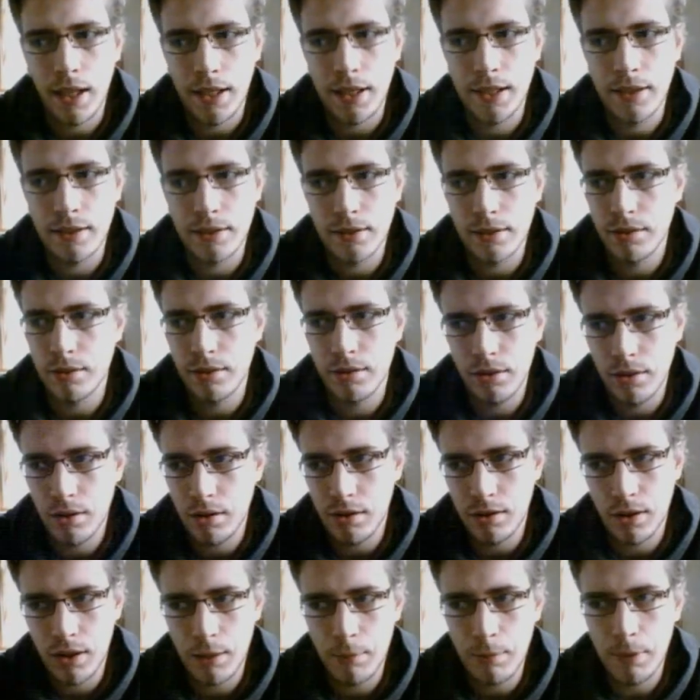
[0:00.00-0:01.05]
and
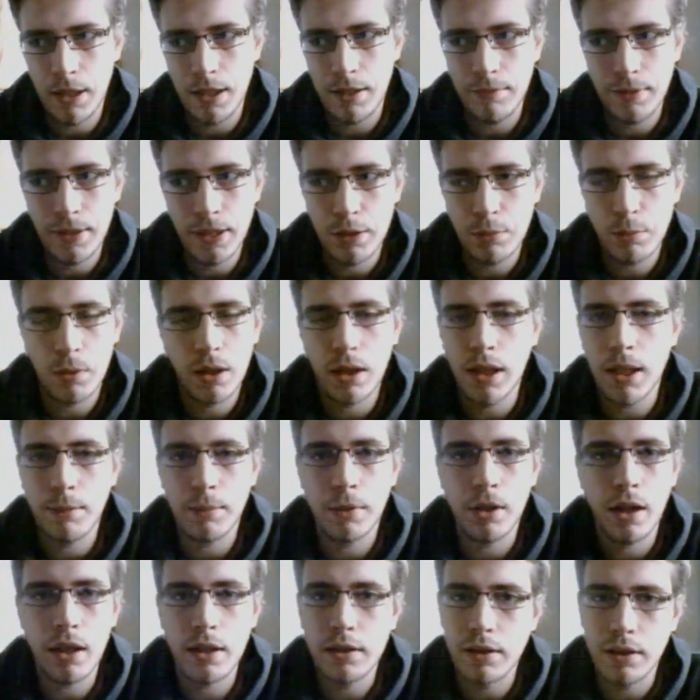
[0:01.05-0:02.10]
I believe he's one of
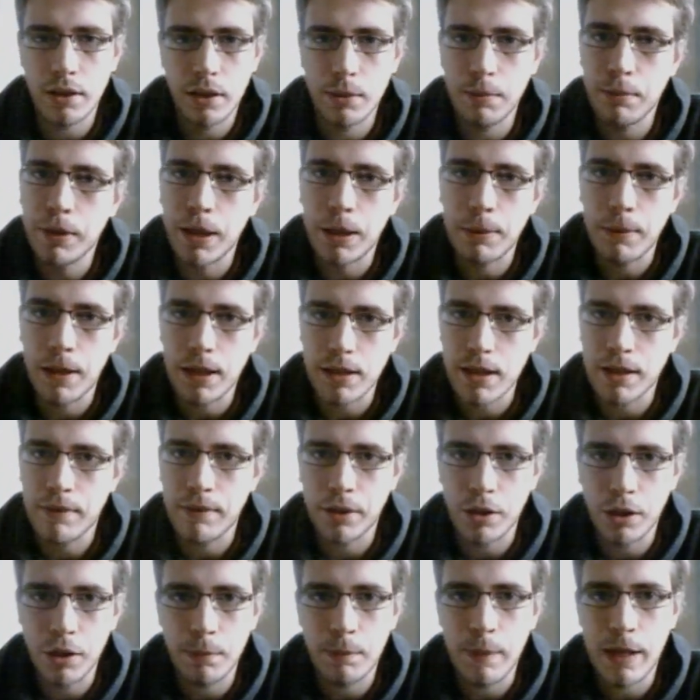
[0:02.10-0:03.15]
them guys that can pretty much
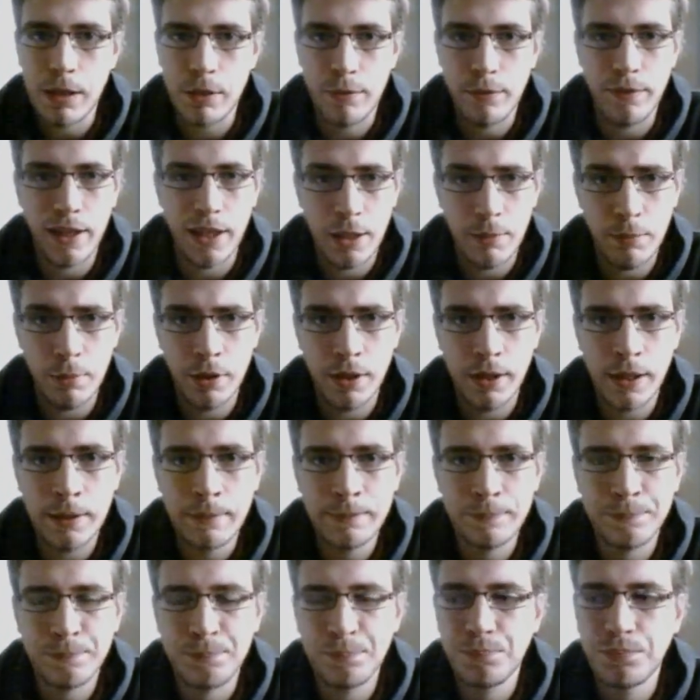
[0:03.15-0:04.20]
have a good match with
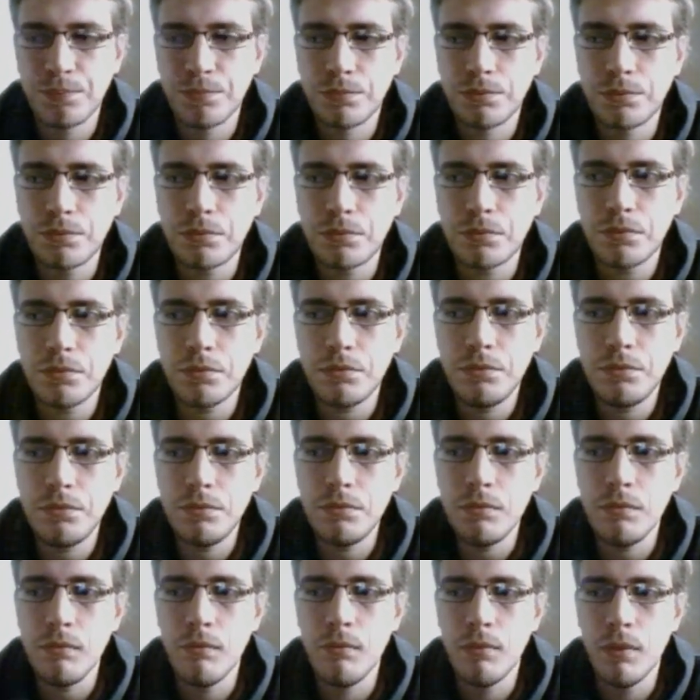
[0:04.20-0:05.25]
anybody.
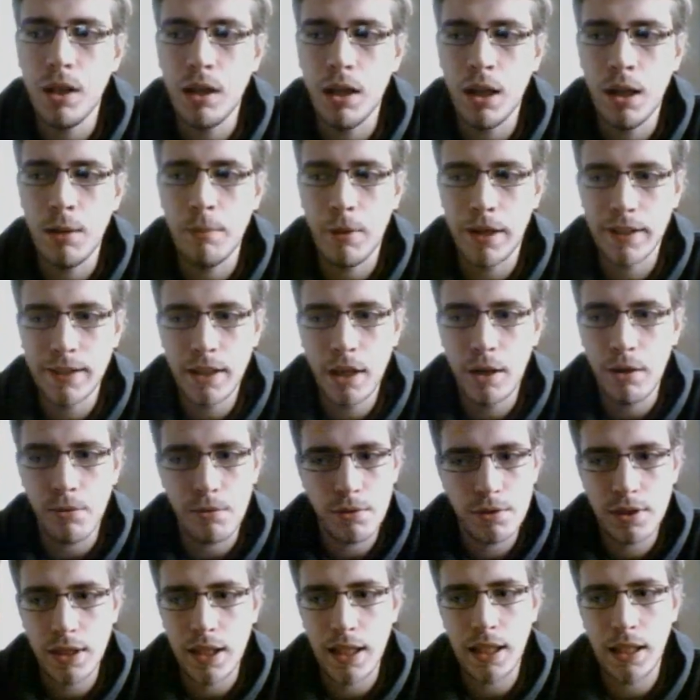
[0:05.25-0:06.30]
I
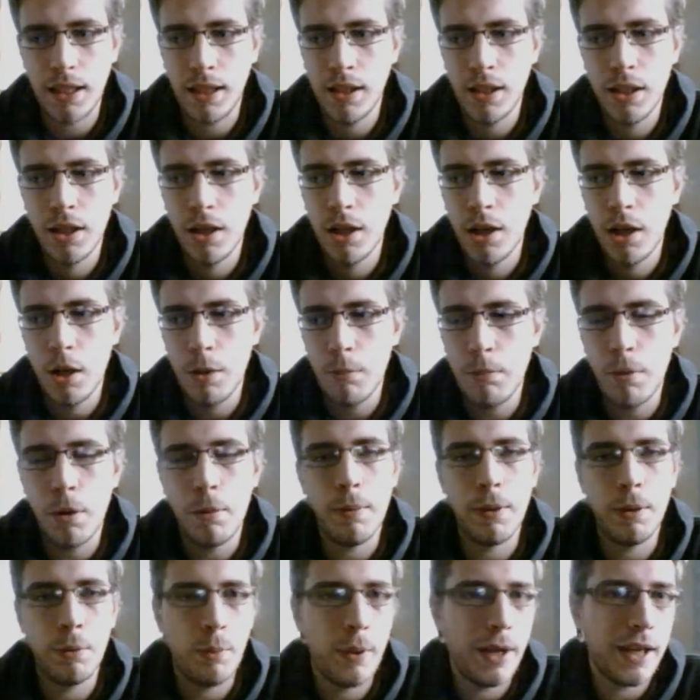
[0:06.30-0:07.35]
don't see
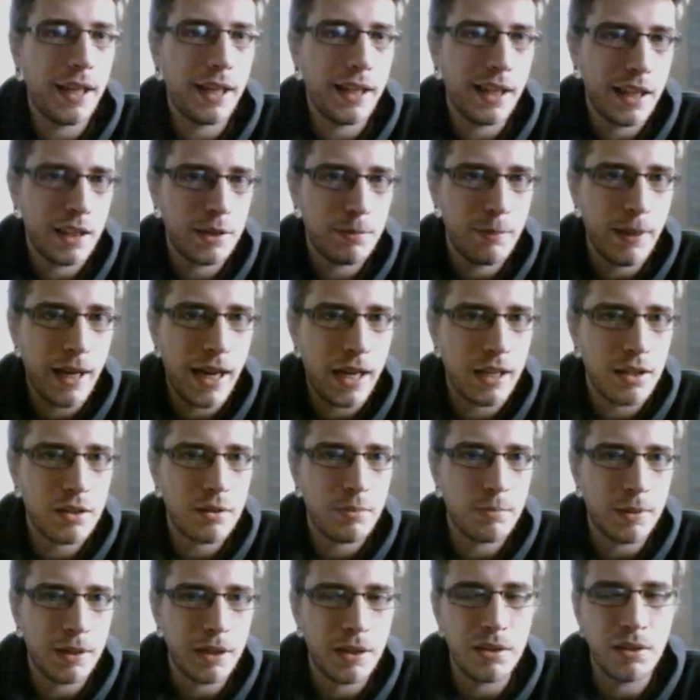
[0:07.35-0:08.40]
Bobby winning this
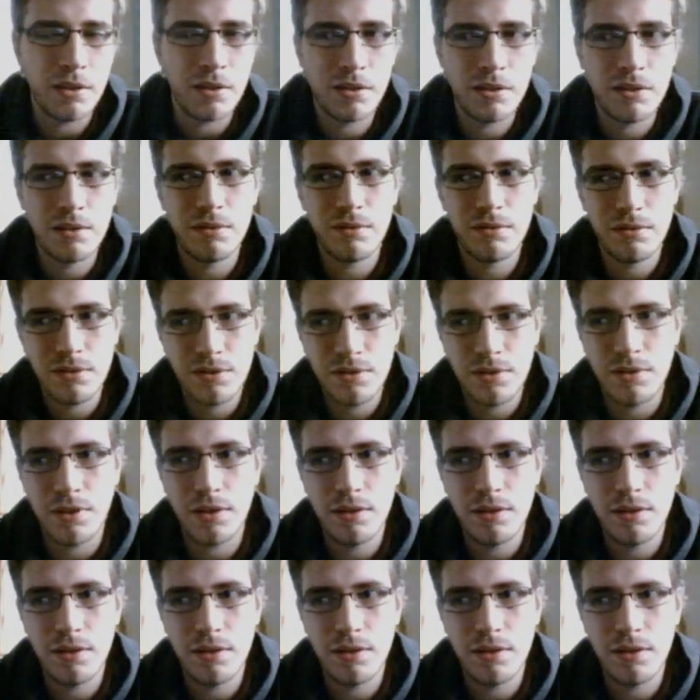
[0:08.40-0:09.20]
match, because